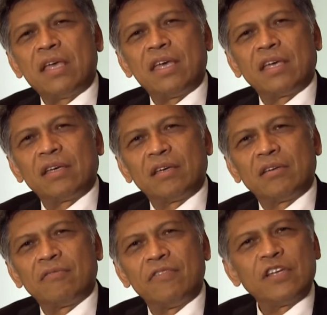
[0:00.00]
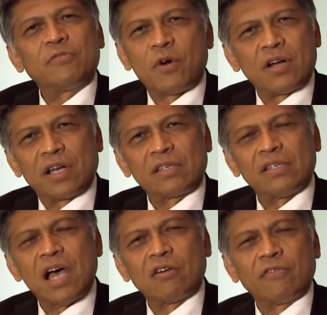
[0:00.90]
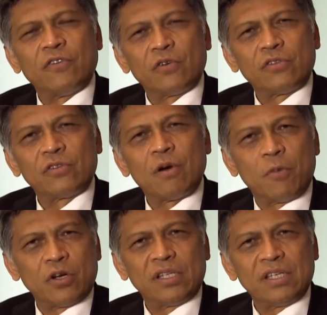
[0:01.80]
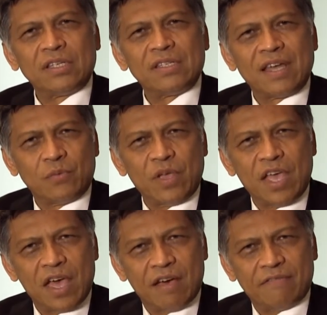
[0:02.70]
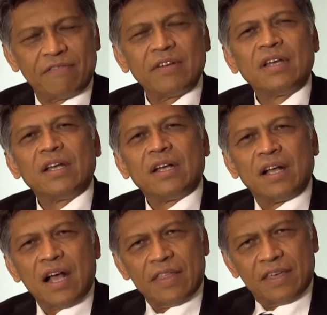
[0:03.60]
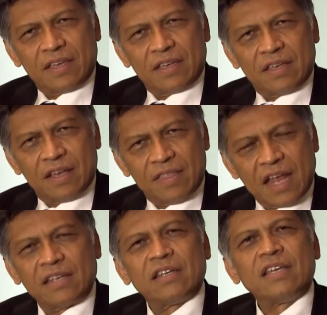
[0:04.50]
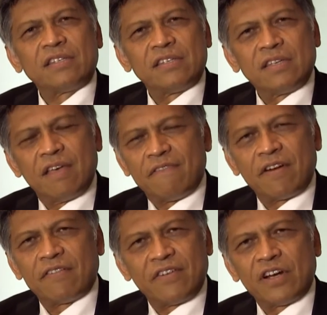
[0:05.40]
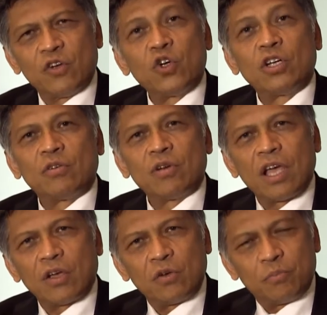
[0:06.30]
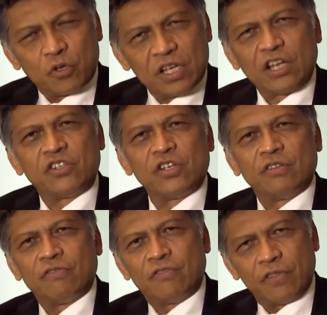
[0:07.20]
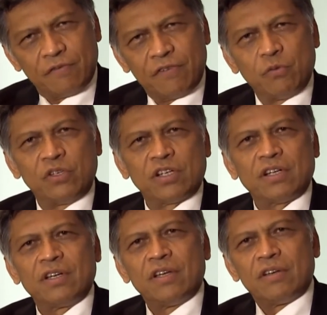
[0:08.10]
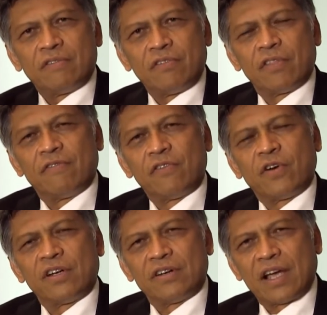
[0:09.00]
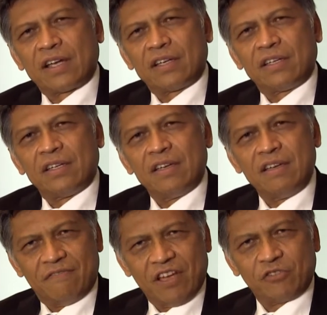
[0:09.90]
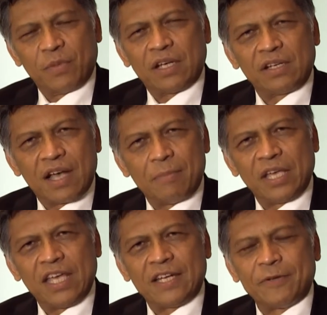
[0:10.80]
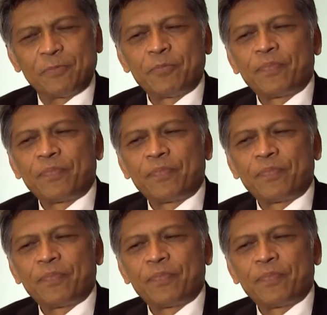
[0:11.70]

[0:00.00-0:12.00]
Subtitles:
making finished products out of those commodities that we have. I think that is a very, very good potential for the future, for the foreign direct investment coming in.